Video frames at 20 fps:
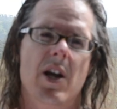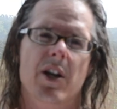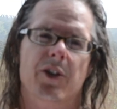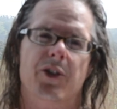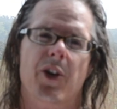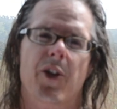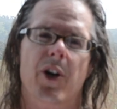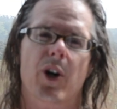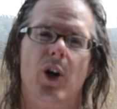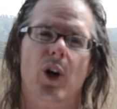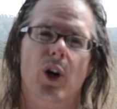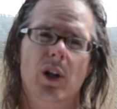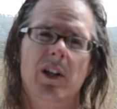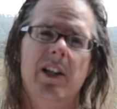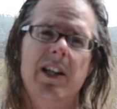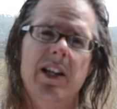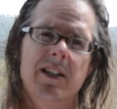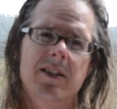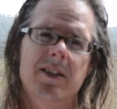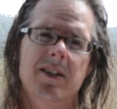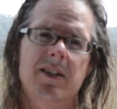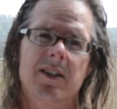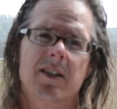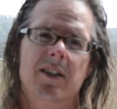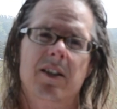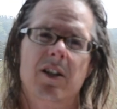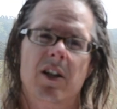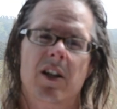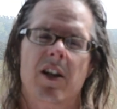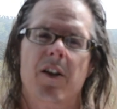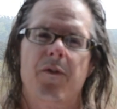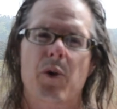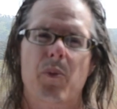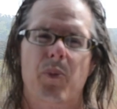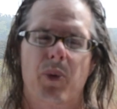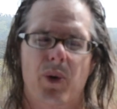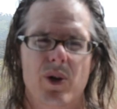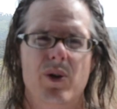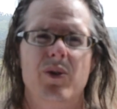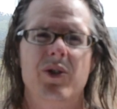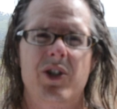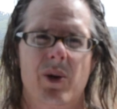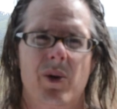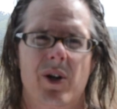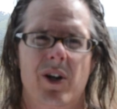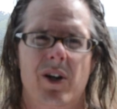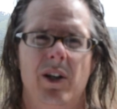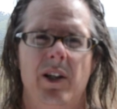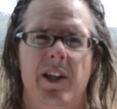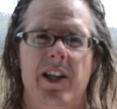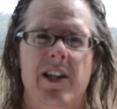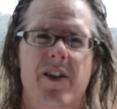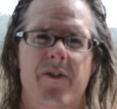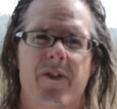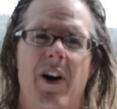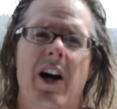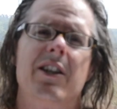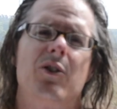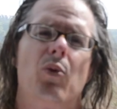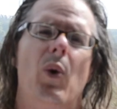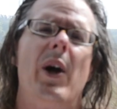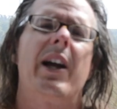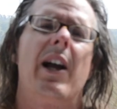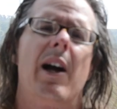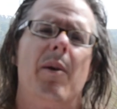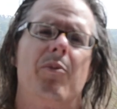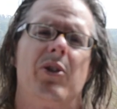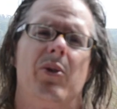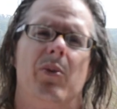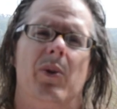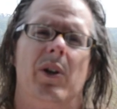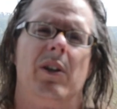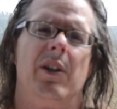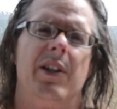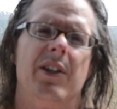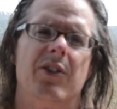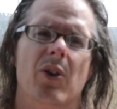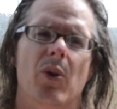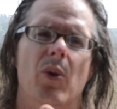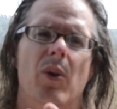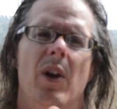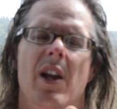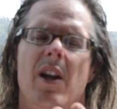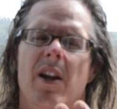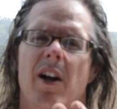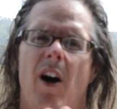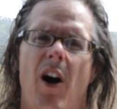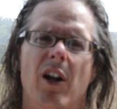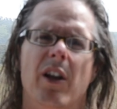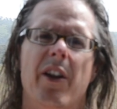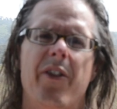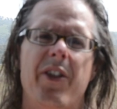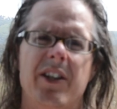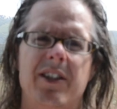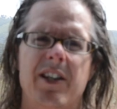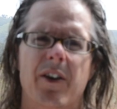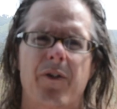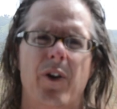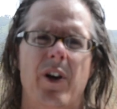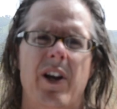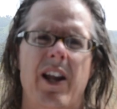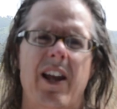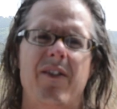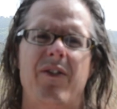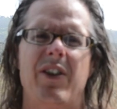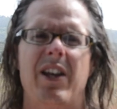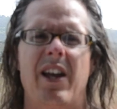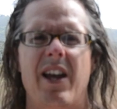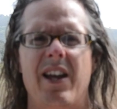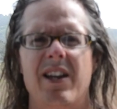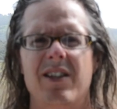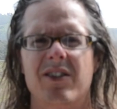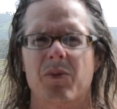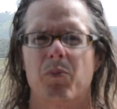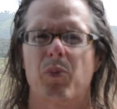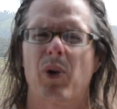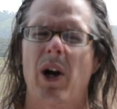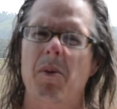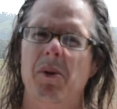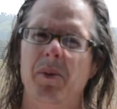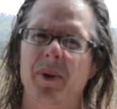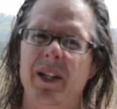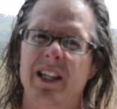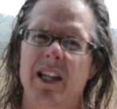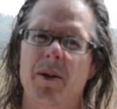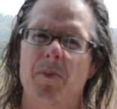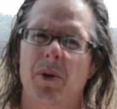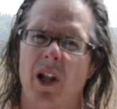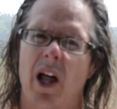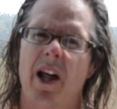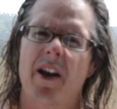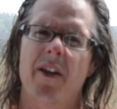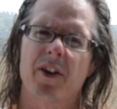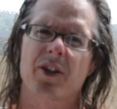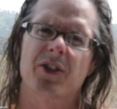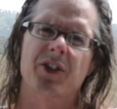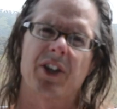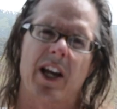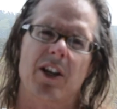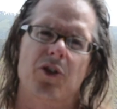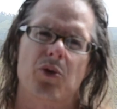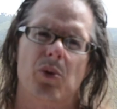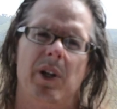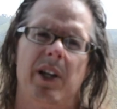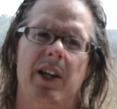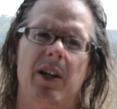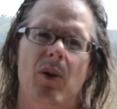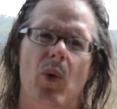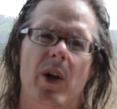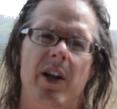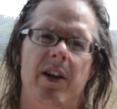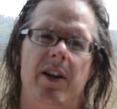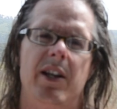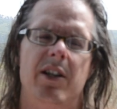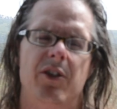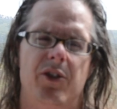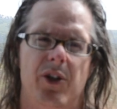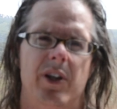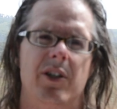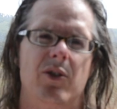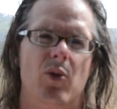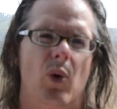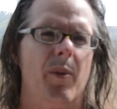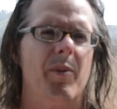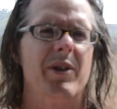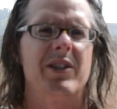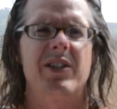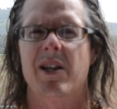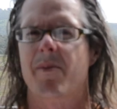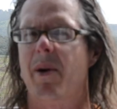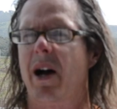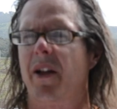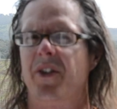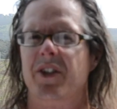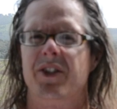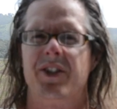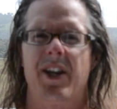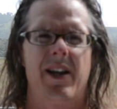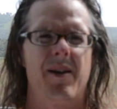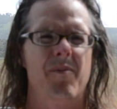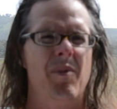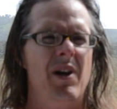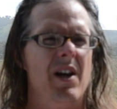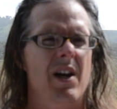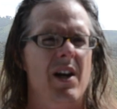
So the earliest, if you prune too early, the vines wake up too early. So all of the different AVAs probably keep a lot of their scheduling during dormancy about the same.